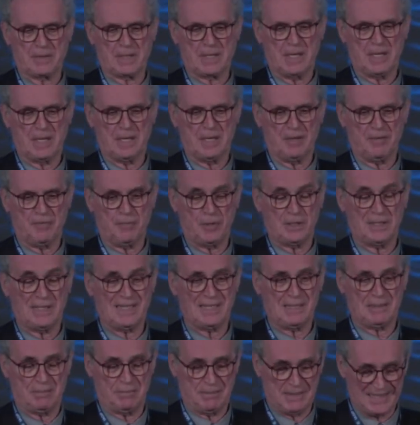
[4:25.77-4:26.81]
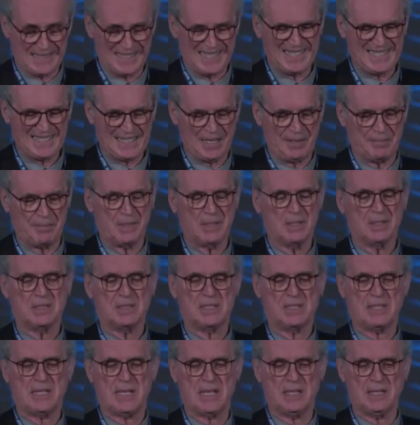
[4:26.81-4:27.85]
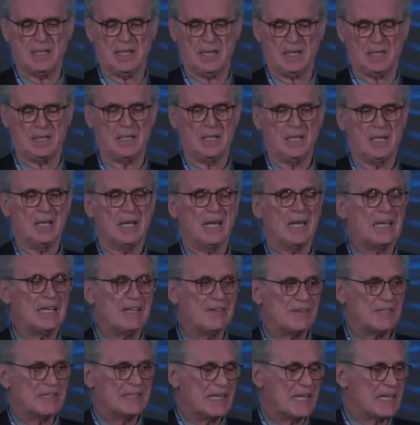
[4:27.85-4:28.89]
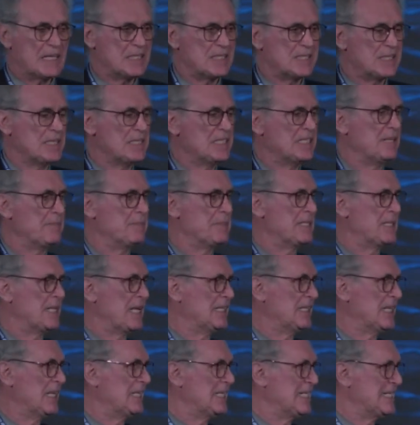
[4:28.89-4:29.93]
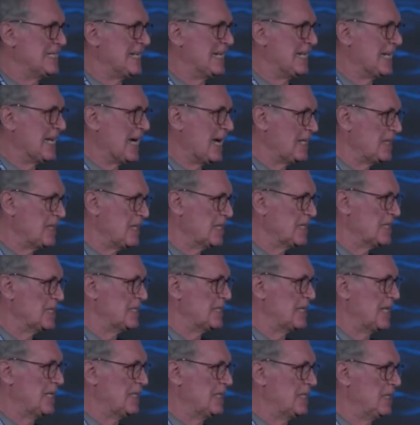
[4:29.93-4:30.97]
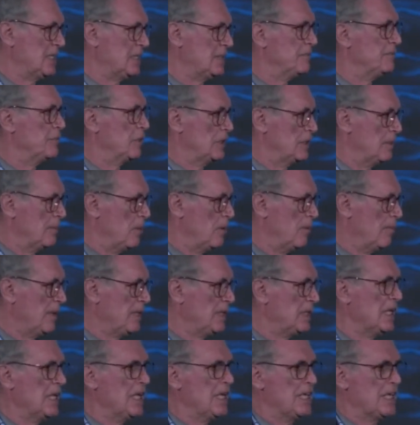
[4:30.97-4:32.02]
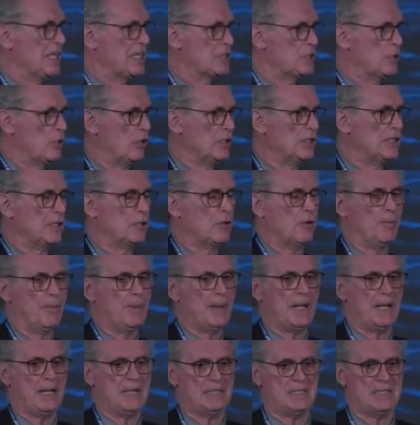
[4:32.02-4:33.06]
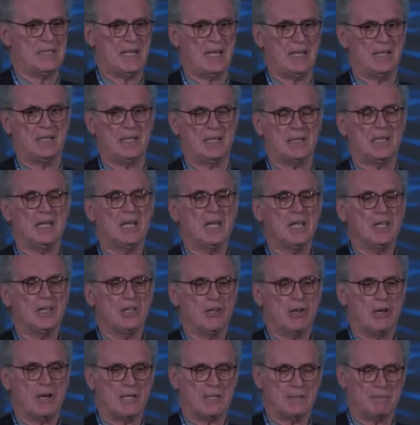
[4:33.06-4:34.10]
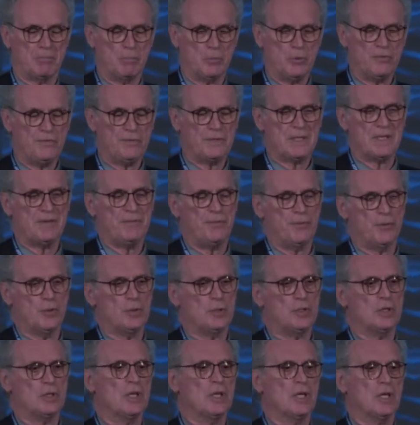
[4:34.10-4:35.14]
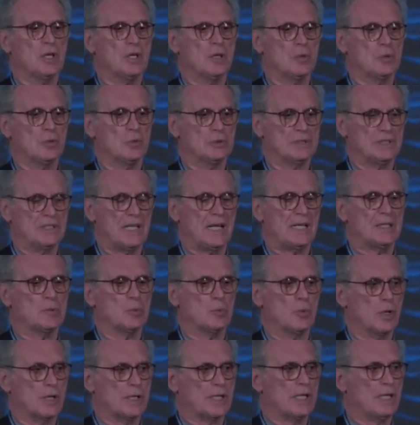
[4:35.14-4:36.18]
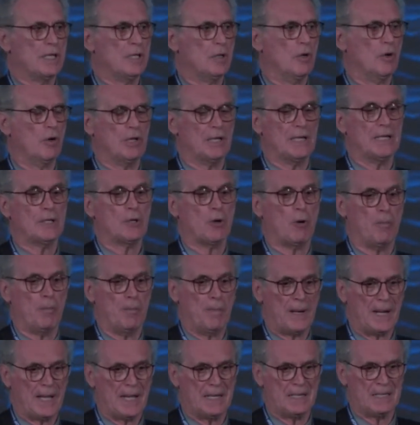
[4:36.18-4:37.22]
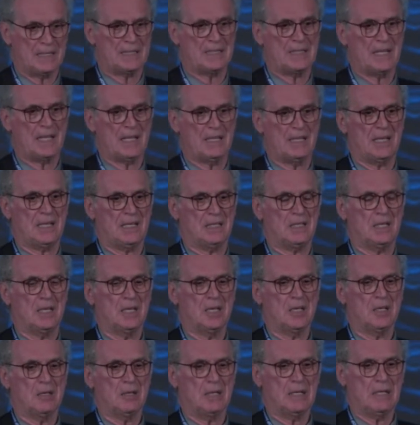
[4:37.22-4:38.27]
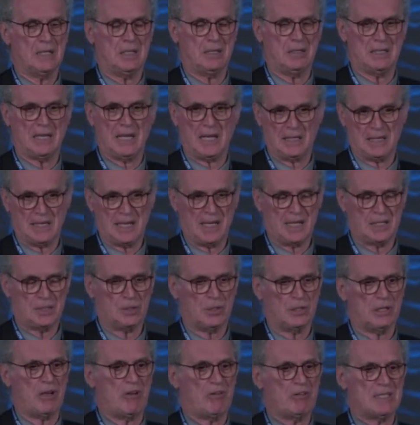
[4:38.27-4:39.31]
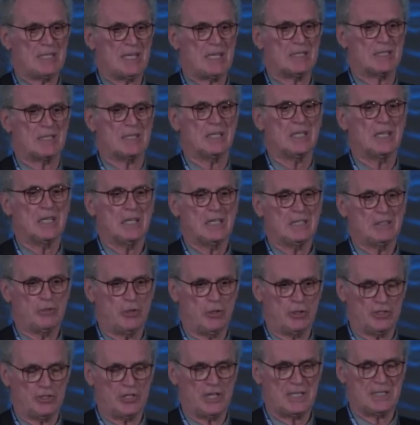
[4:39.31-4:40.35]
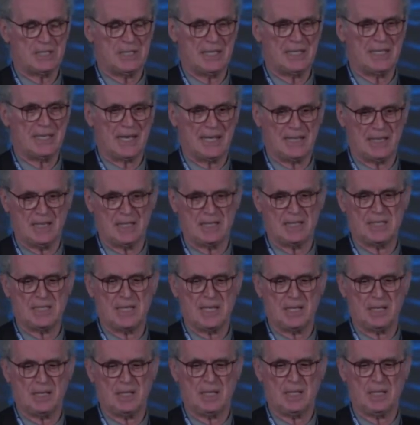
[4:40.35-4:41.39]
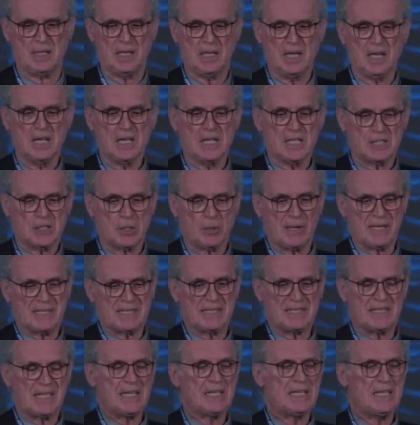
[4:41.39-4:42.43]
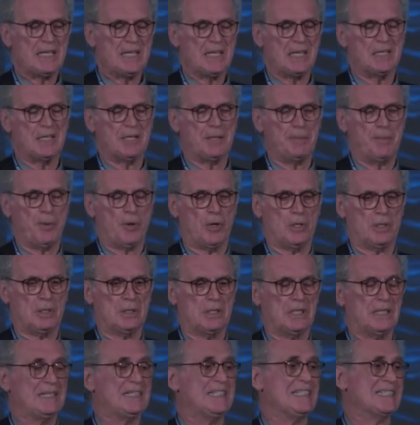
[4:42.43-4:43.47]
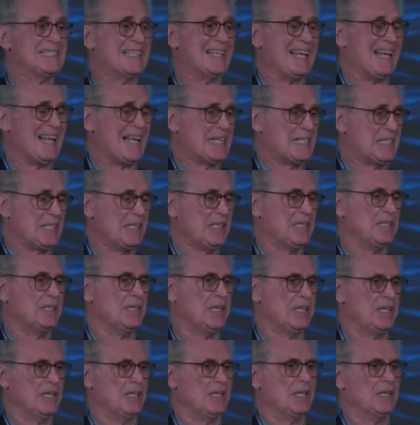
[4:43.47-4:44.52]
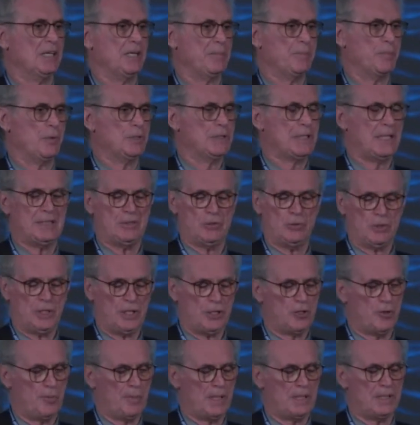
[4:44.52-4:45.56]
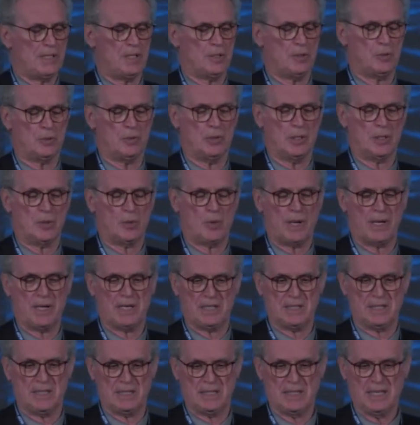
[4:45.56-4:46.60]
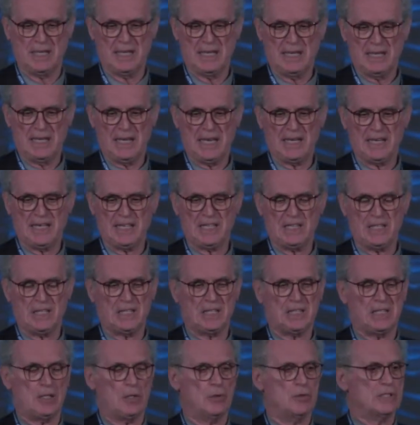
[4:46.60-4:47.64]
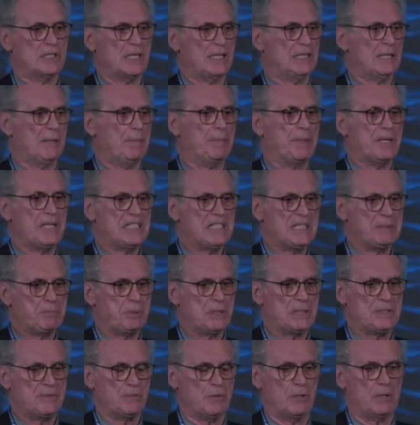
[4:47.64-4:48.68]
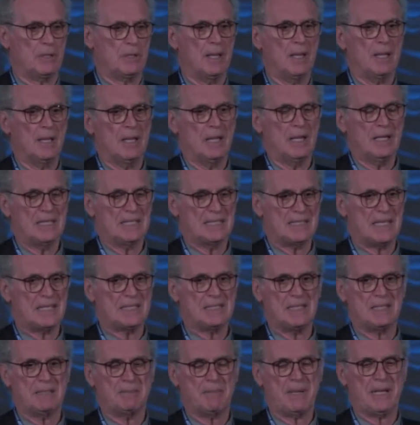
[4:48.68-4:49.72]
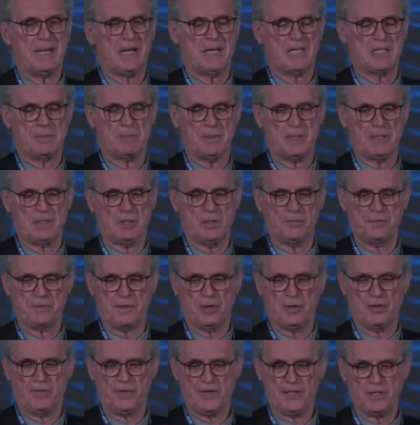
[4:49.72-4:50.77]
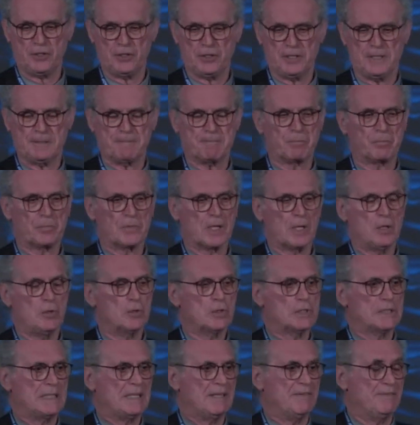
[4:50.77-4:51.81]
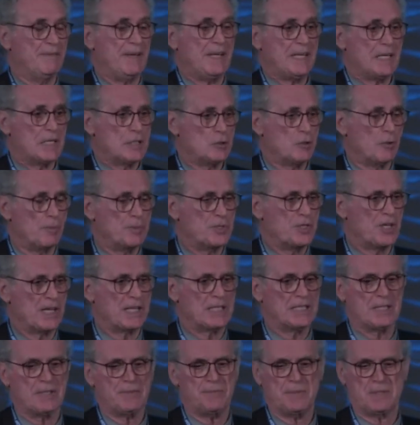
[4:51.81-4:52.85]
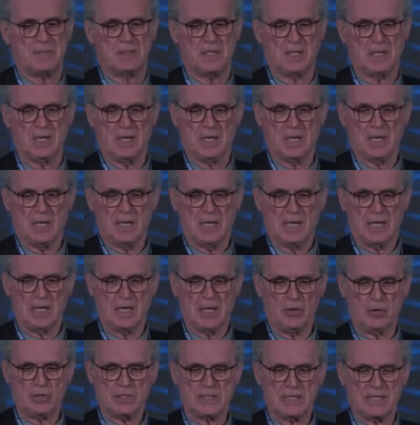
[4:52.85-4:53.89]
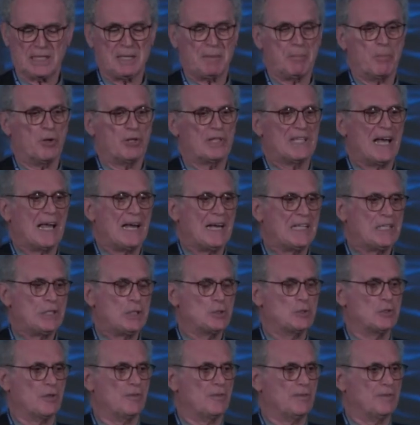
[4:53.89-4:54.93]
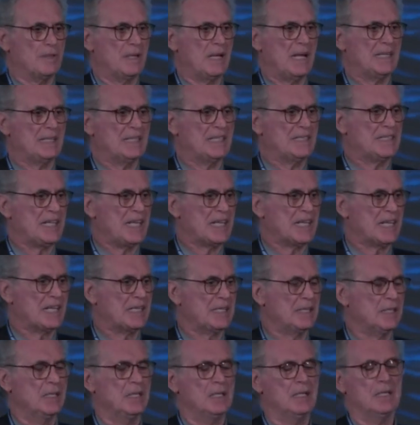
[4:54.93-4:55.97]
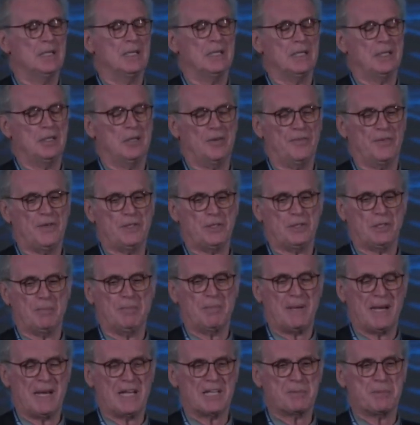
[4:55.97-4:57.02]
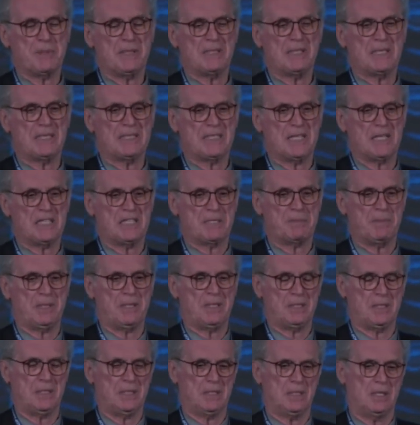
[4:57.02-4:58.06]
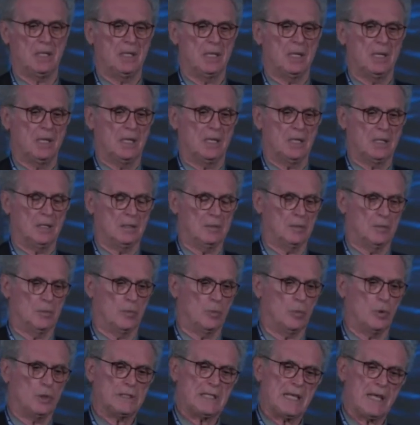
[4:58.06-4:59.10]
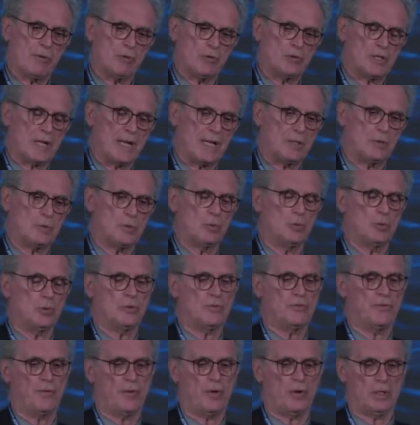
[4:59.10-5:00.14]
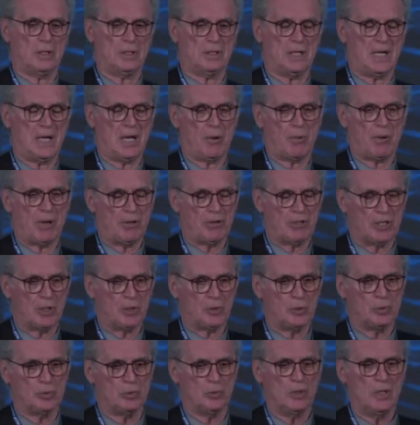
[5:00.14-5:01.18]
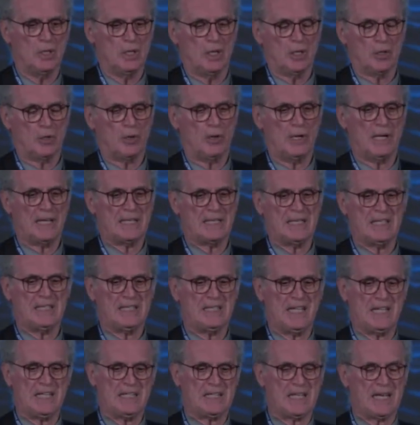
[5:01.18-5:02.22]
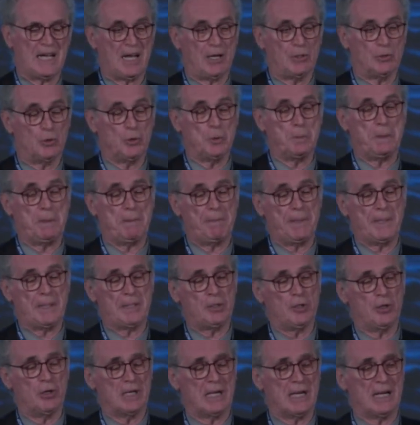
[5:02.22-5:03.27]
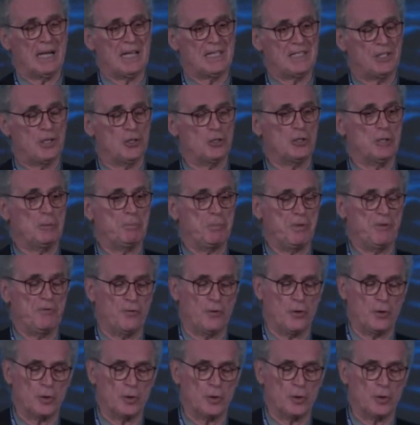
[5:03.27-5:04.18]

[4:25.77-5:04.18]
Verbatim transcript: uh, for the system standard. And even that system standard is a guidance standard for the moment. It's not a compliance standard. There are moves afoot to start working on a compliance standard, uh, like ISO 9000, not just a guidance standard. So as a technical report, and it's an excellent technical report, I do recommend that you acquire it and, and read it. It looks at the principles for assessing management of innovation, looks at the various objectives, uh, looks at the modalities of undertaking innovation management assessment, uh, uh, what are you trying to look for, uh, how are you going to collect the data, how do you prepare the organization before you